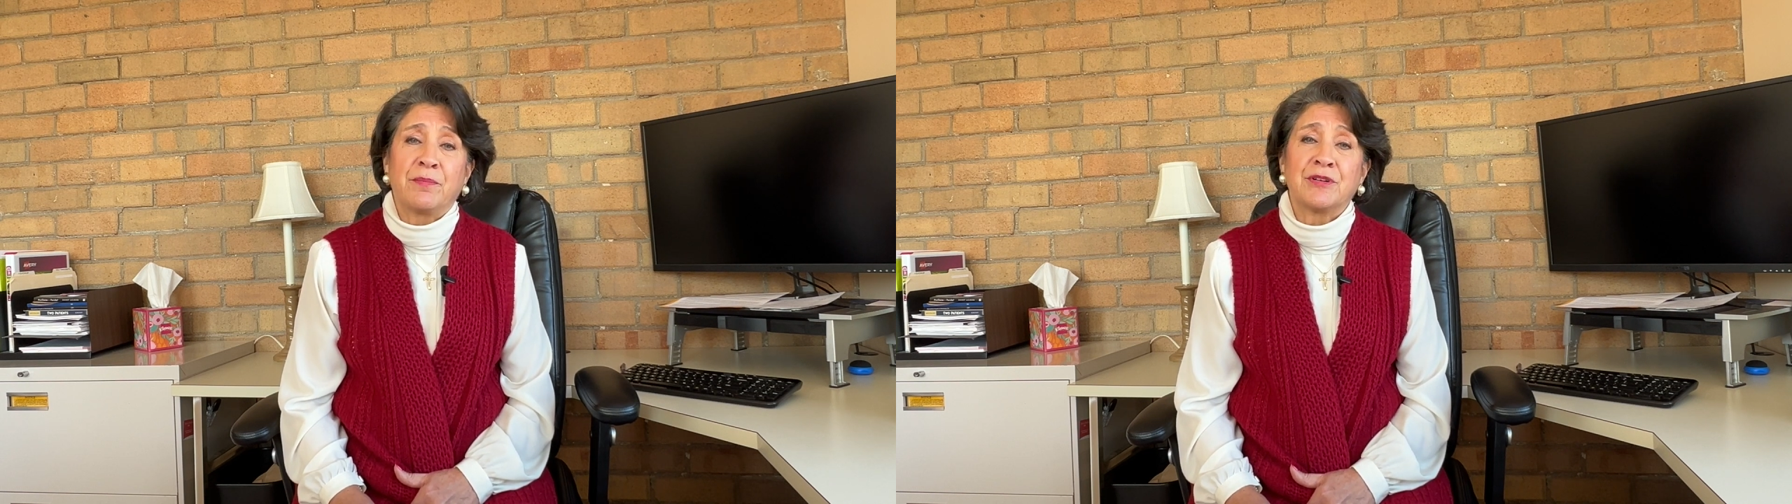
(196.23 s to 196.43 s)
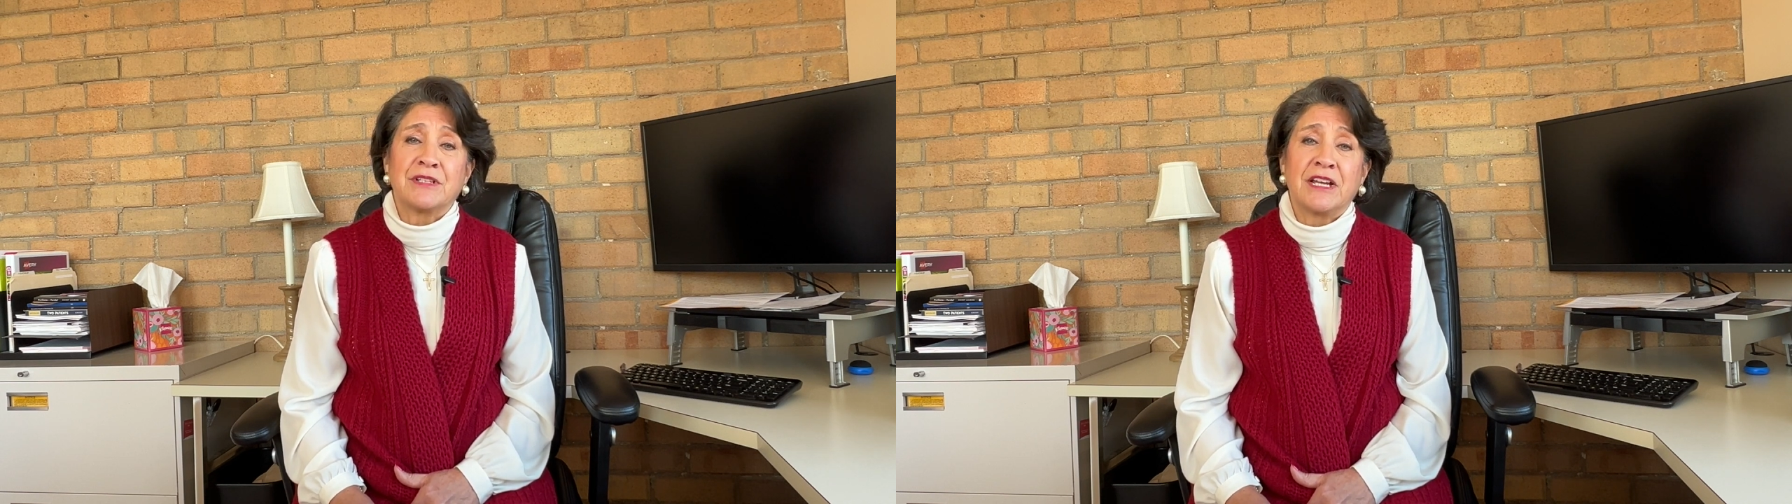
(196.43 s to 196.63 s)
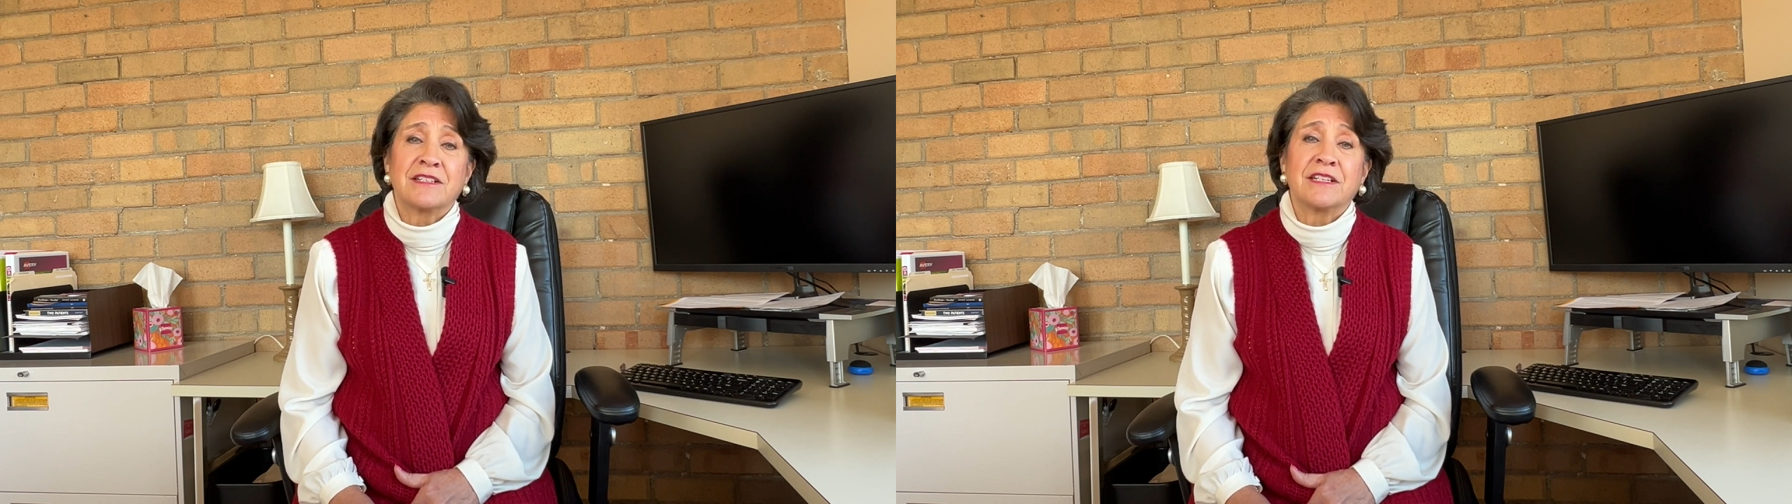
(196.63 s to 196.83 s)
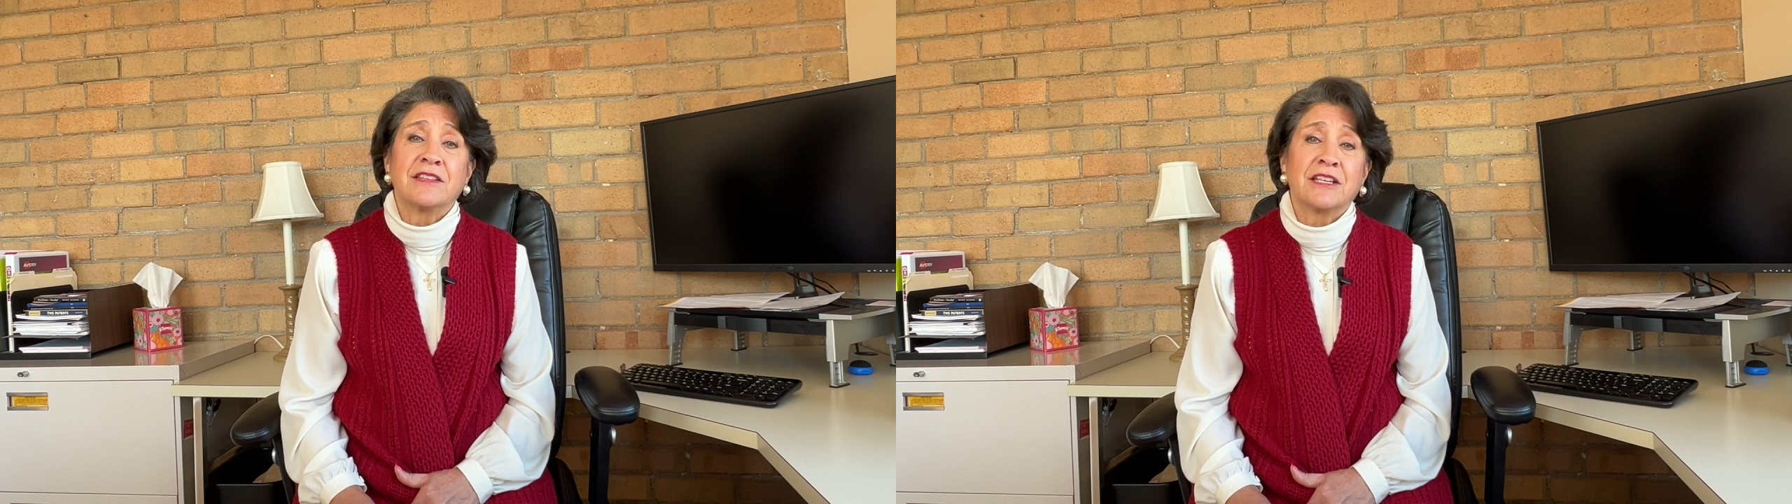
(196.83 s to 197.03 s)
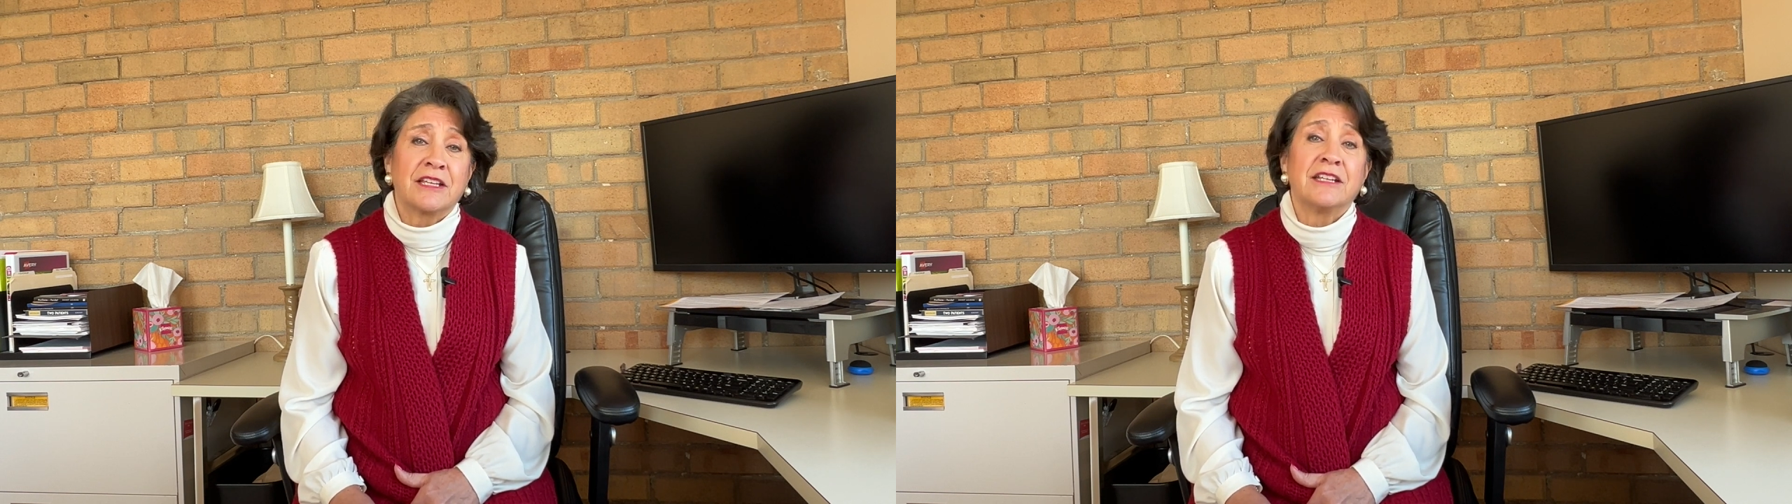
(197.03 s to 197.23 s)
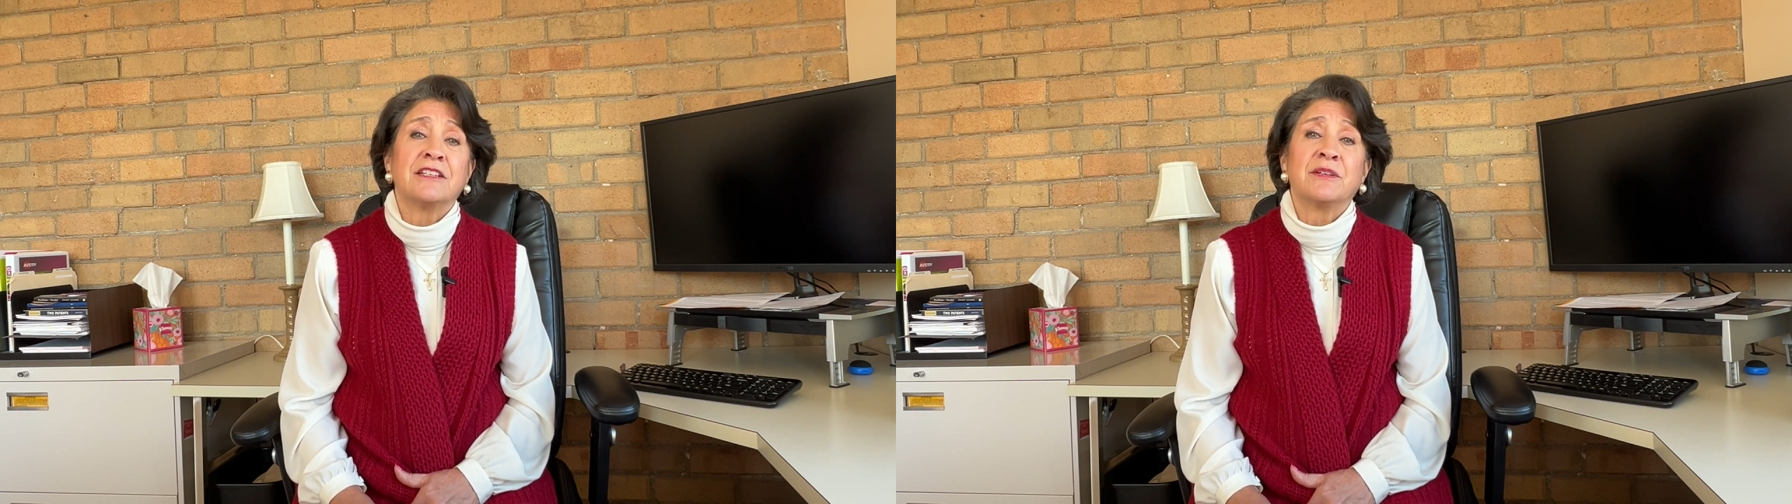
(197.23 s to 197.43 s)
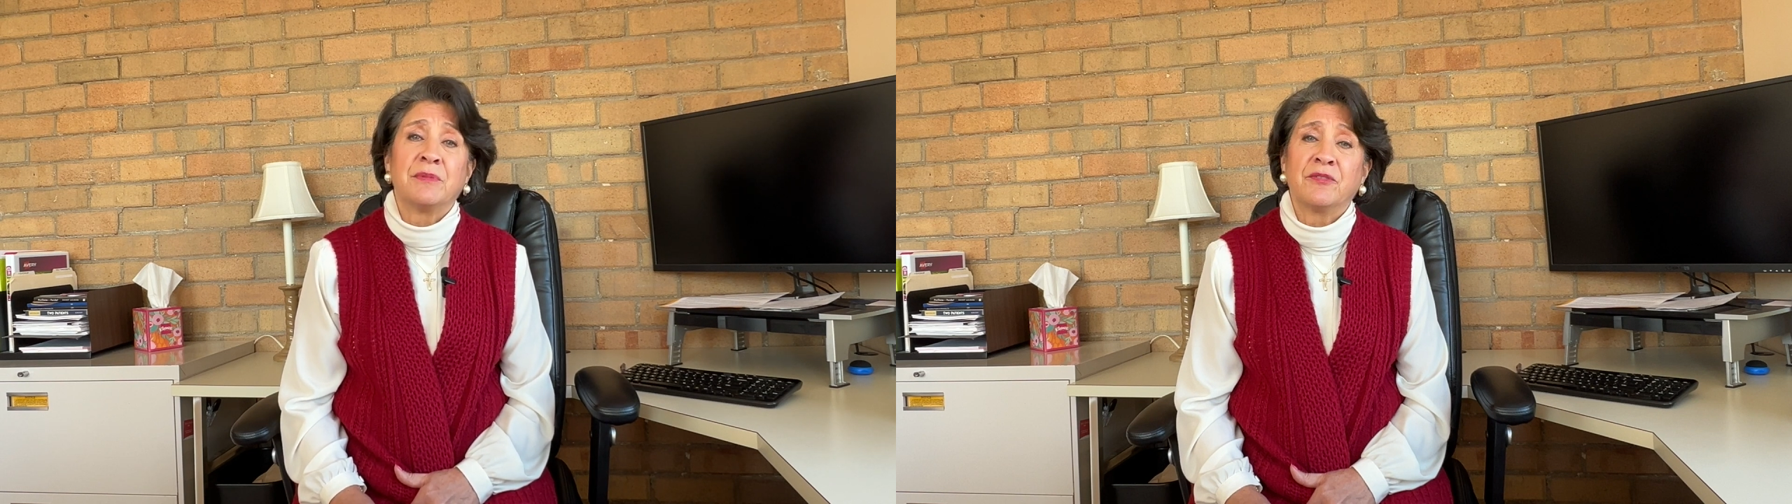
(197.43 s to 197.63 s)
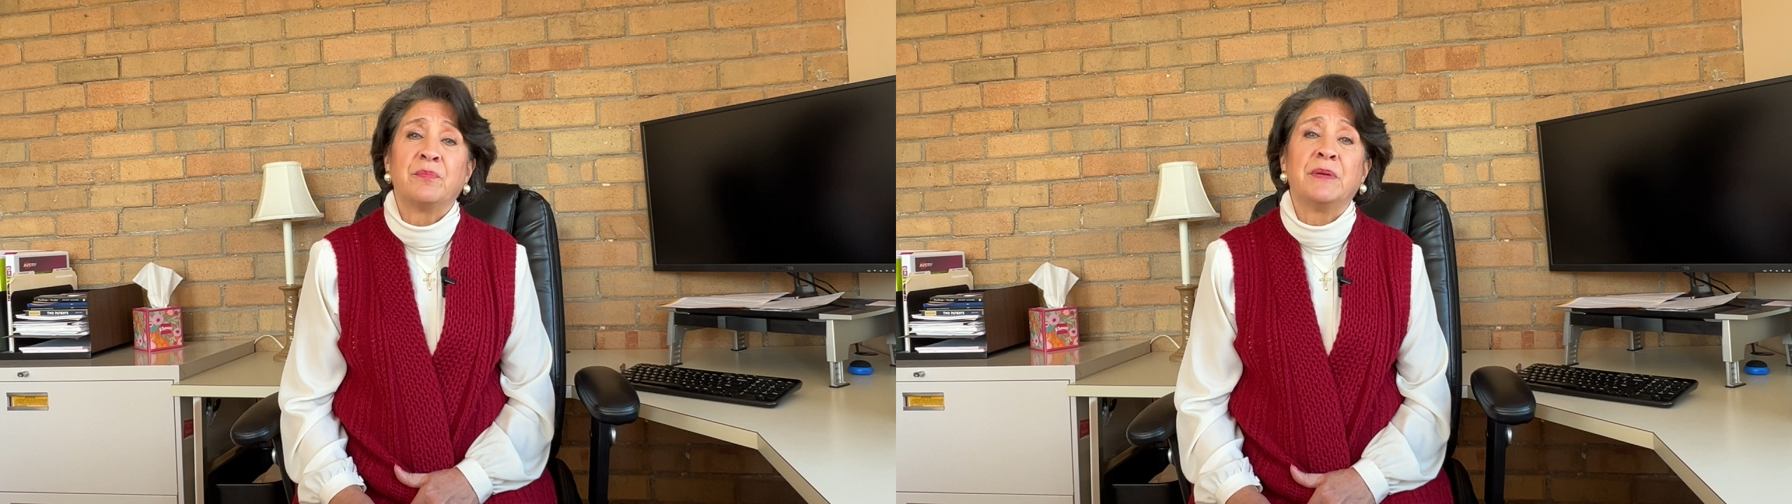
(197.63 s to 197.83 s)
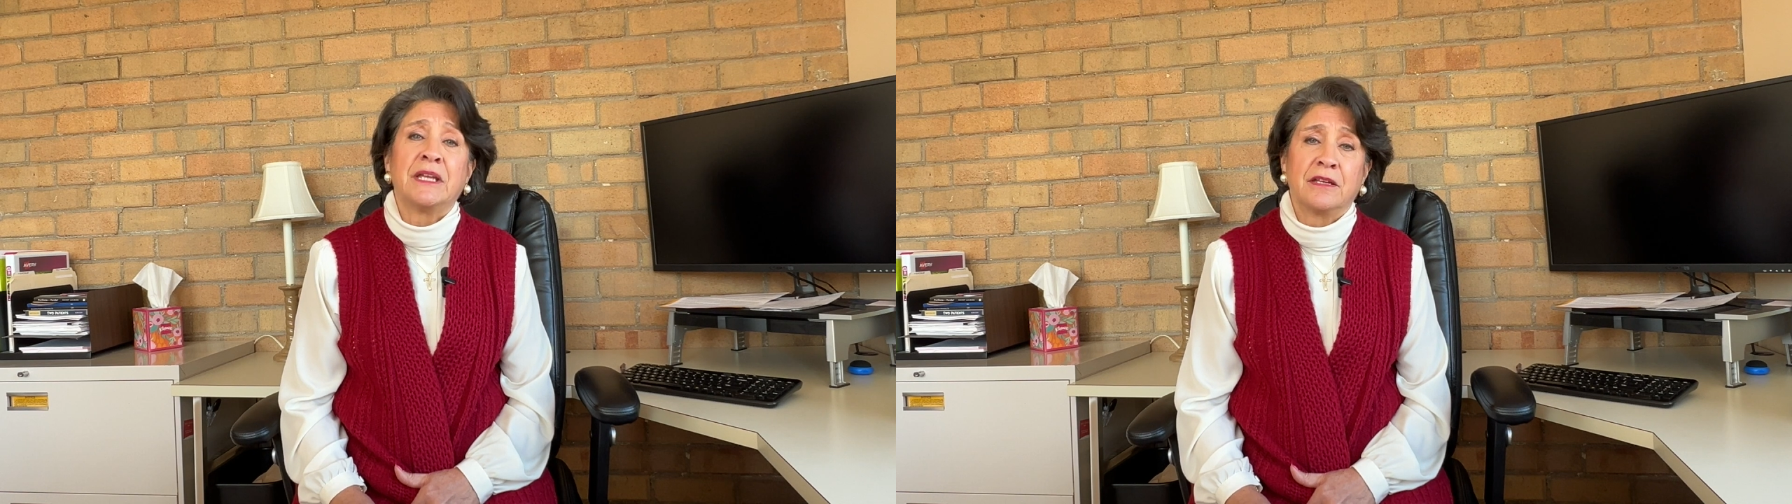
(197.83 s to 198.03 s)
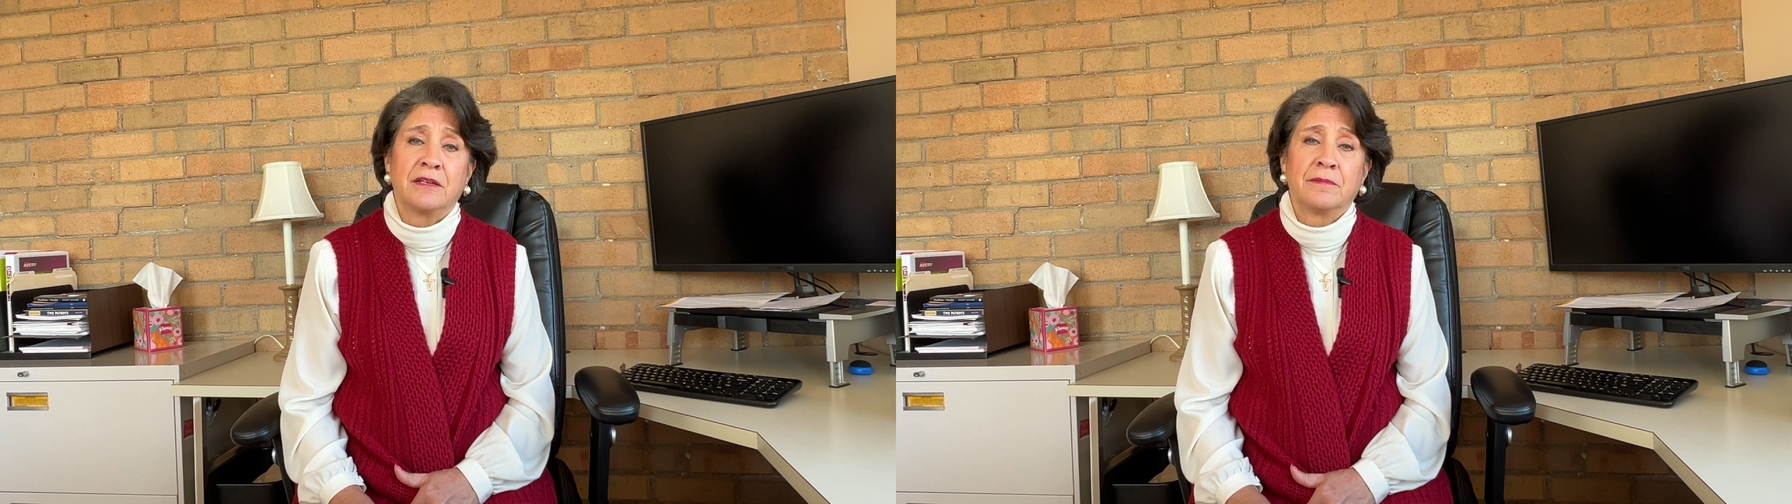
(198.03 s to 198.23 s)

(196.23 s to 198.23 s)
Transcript: protecting the kingdom of me.